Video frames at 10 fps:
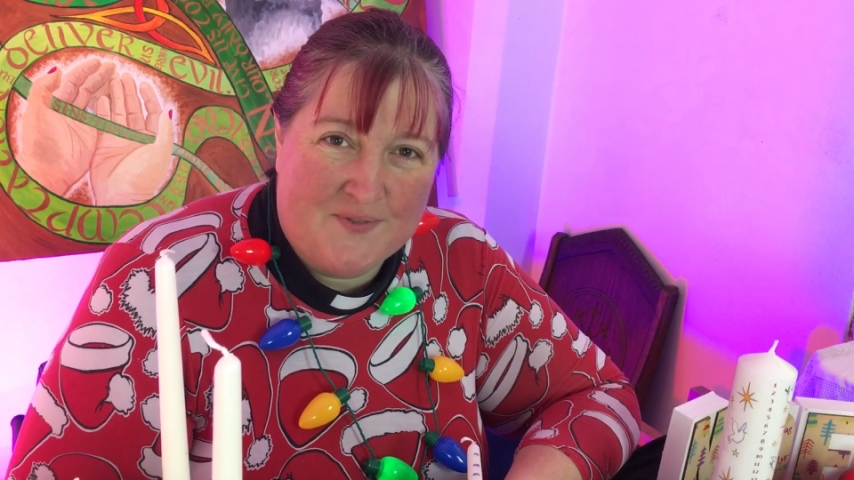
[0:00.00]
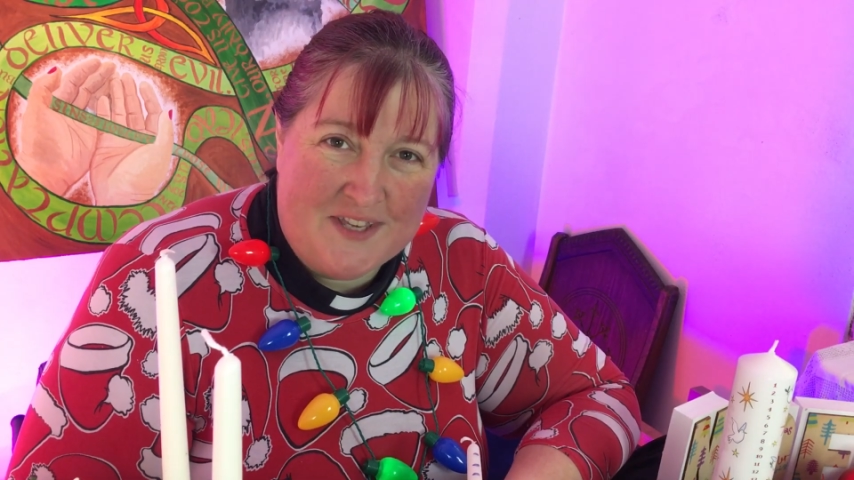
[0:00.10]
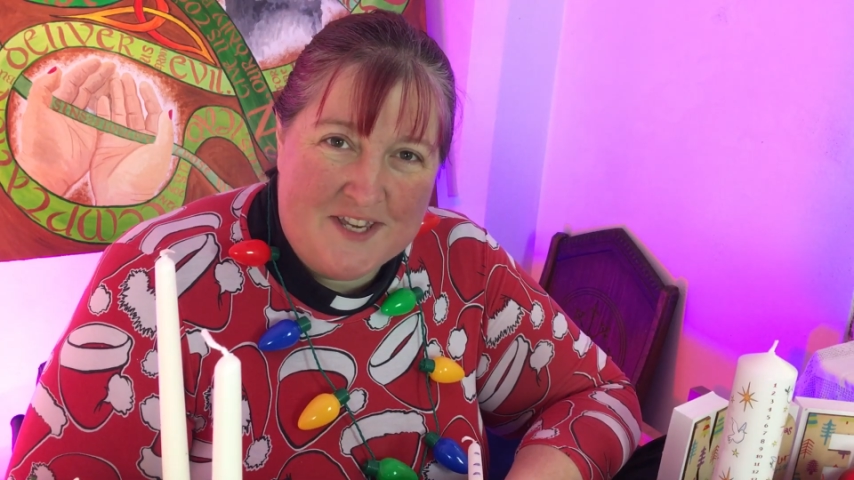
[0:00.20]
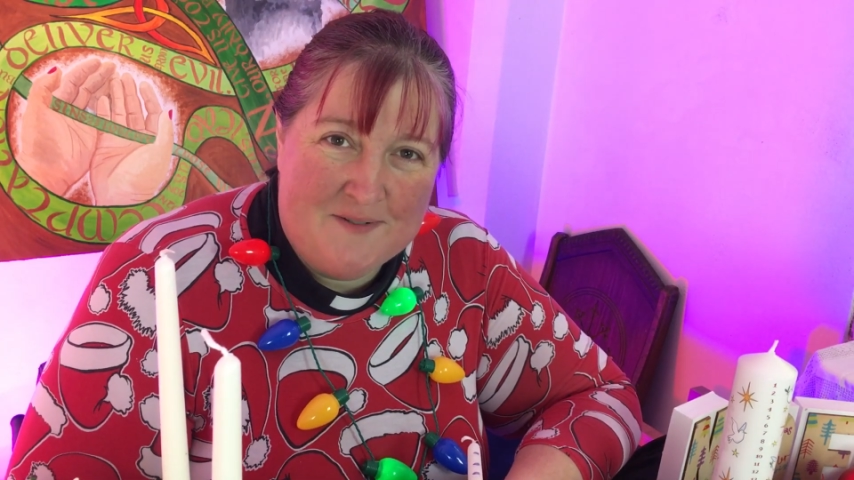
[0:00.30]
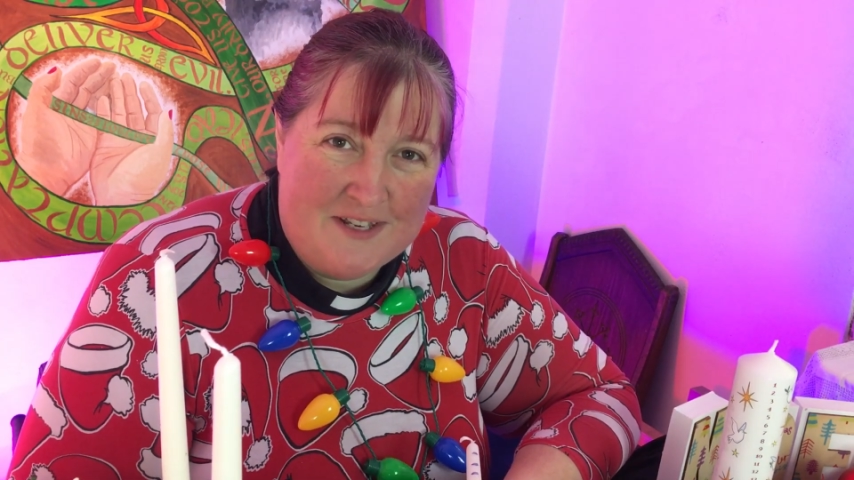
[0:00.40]
for
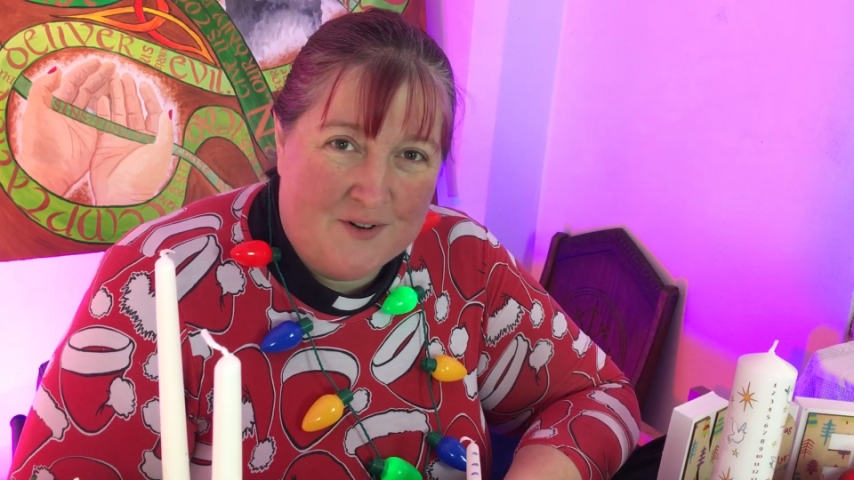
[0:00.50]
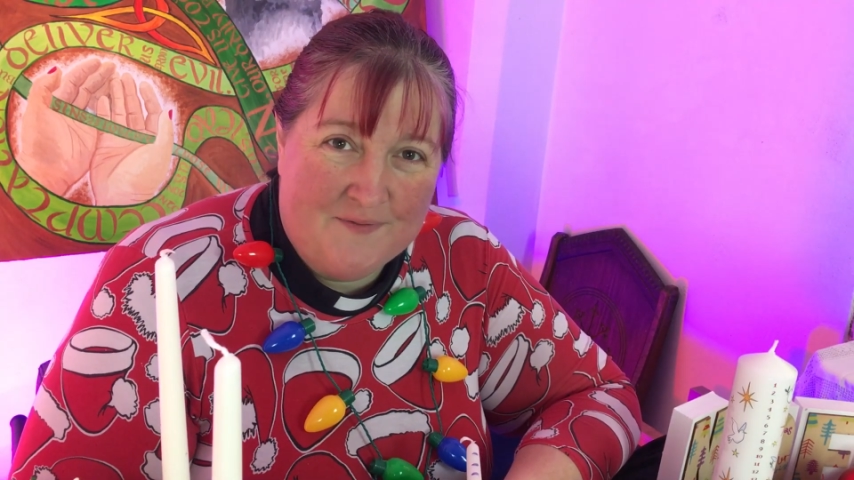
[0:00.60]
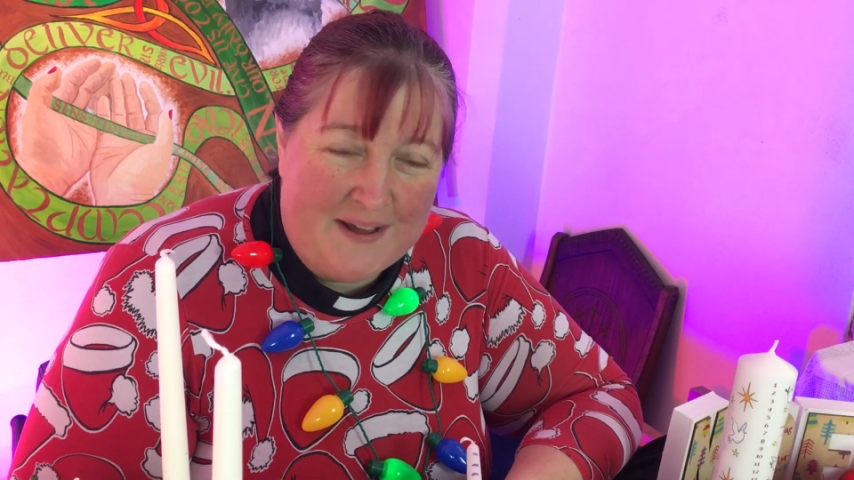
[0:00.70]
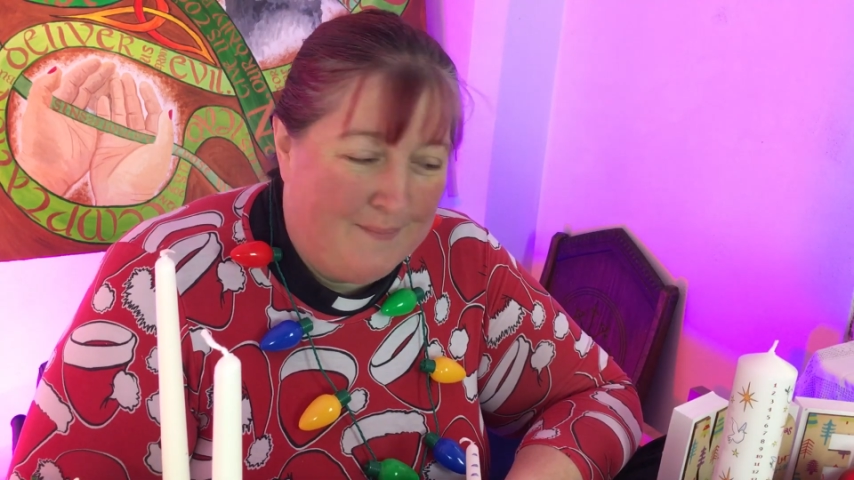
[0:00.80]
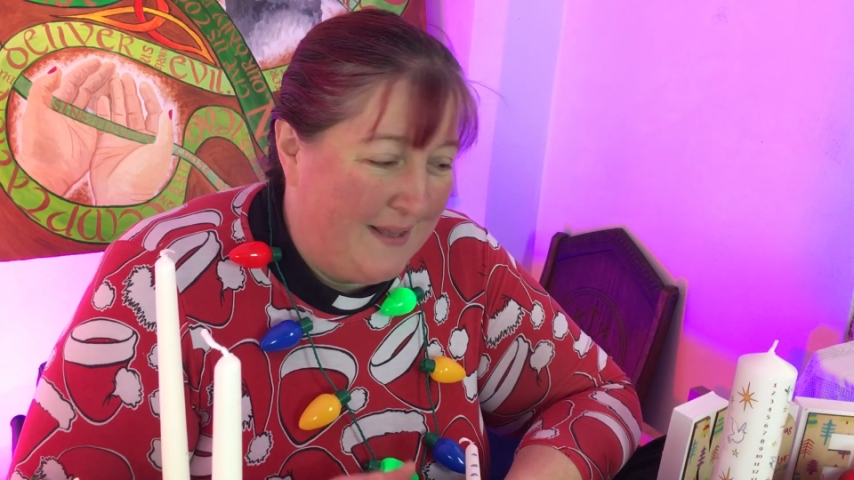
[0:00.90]
you and your
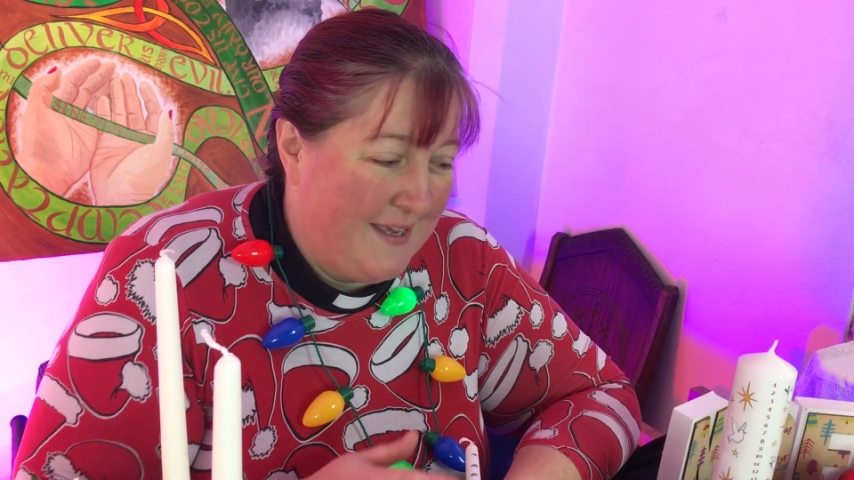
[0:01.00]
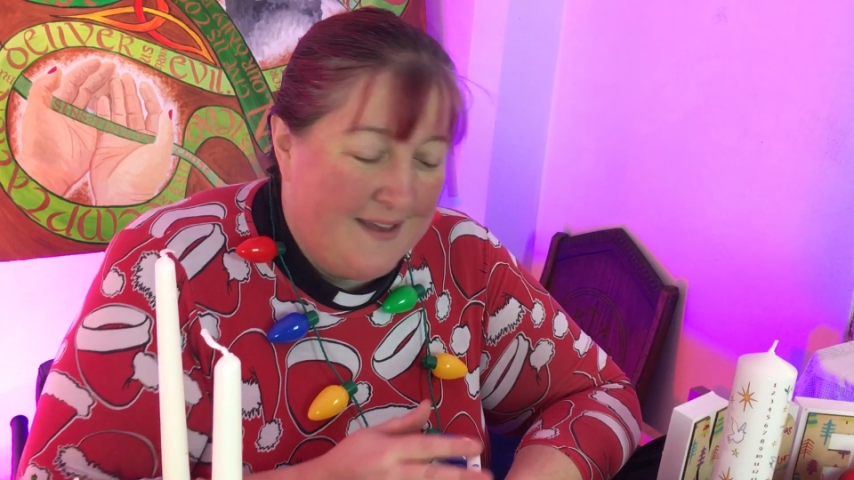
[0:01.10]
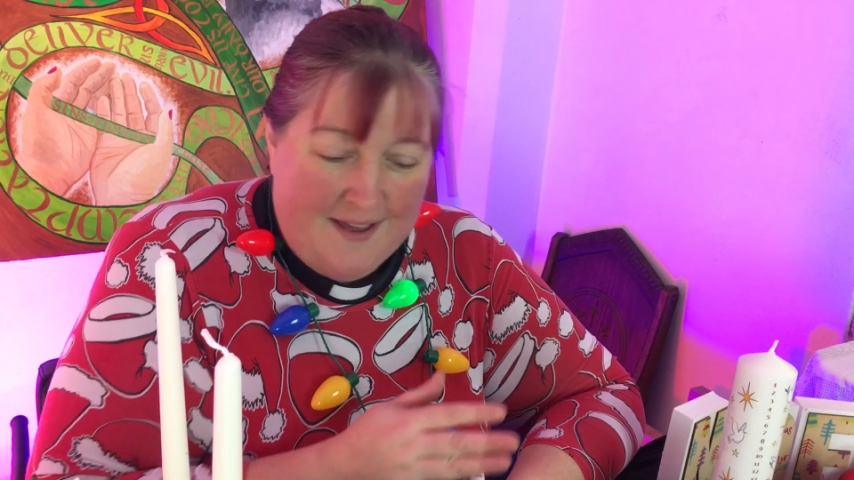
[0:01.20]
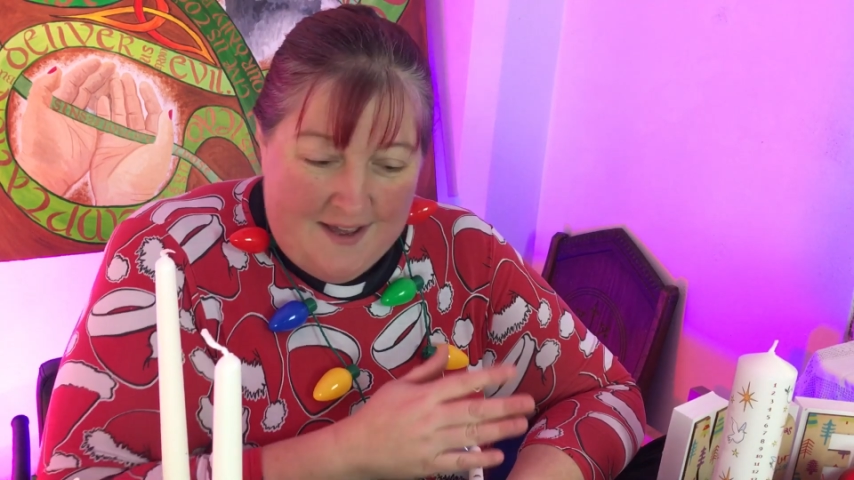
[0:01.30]
family.